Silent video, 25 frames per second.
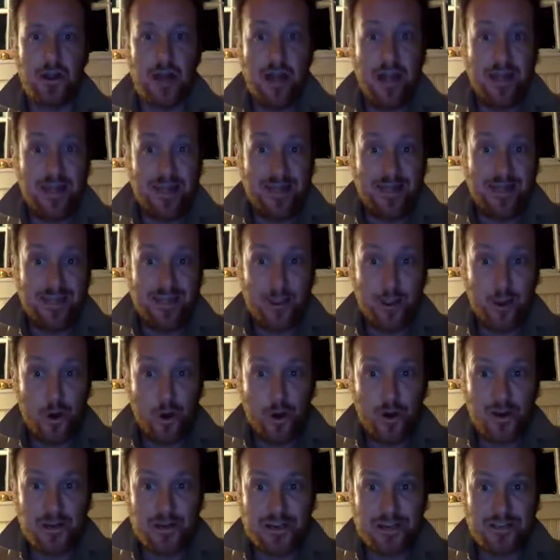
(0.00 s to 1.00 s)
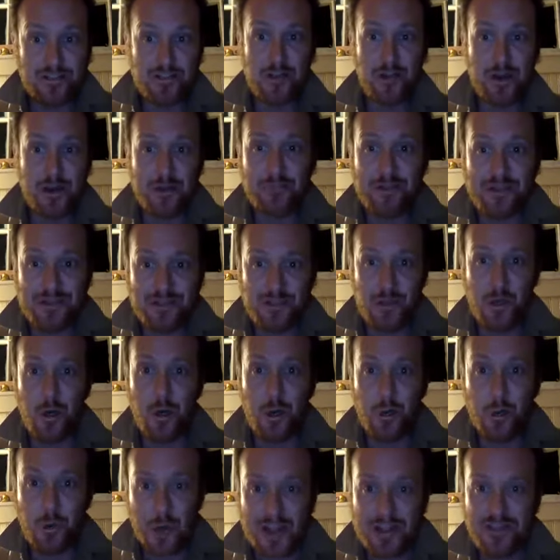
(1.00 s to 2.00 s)
Your disagreement is
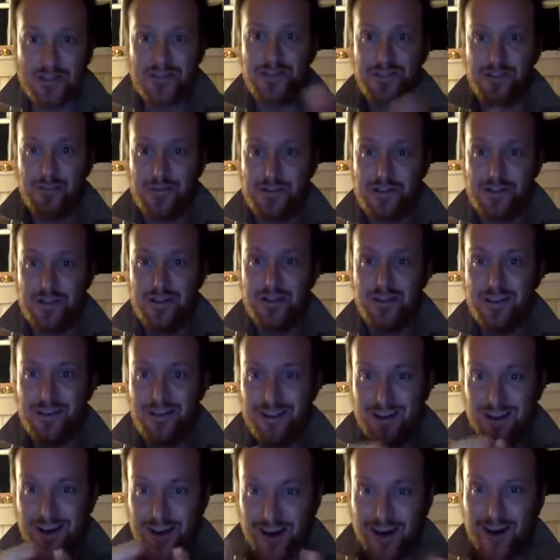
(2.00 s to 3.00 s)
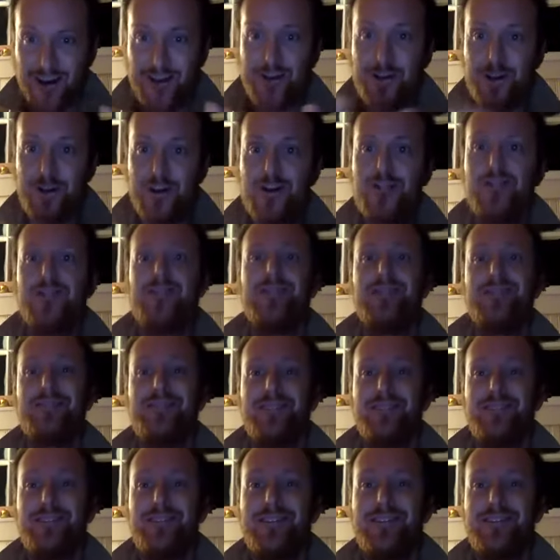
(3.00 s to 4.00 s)
your right, Susan, under
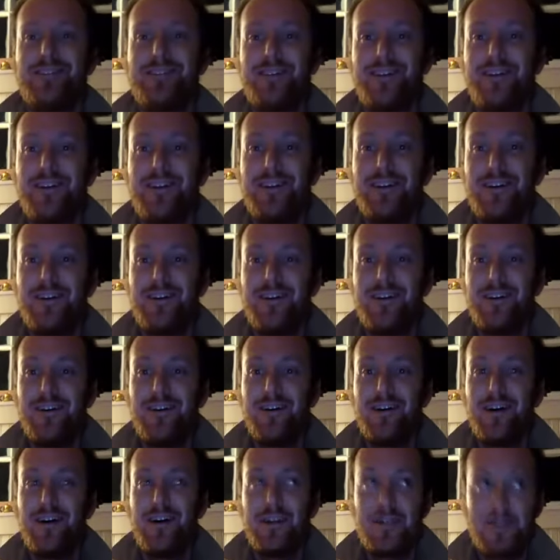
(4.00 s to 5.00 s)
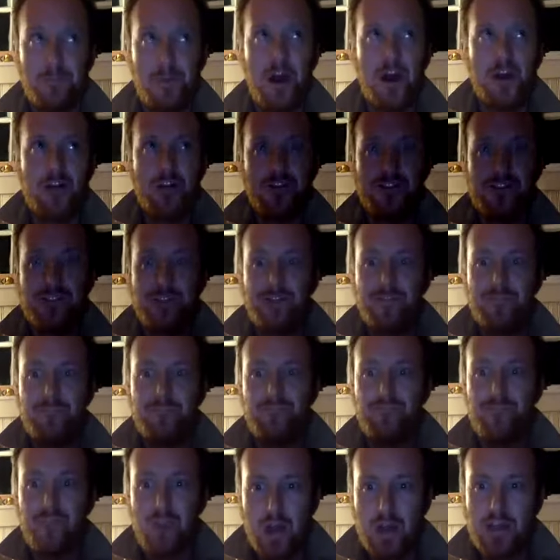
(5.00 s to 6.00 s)
a democracy,
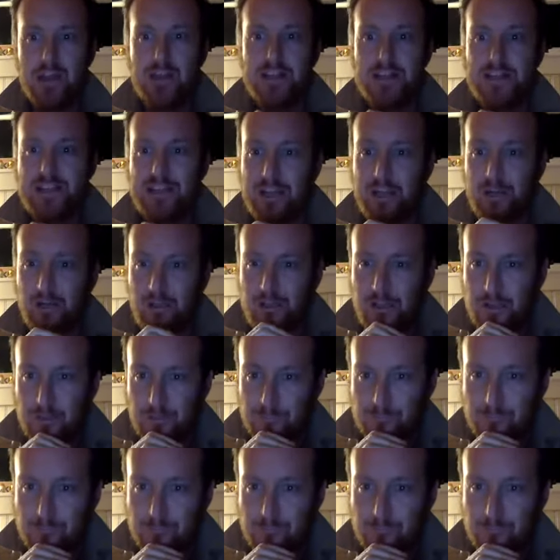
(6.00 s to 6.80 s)
not a dictatorship.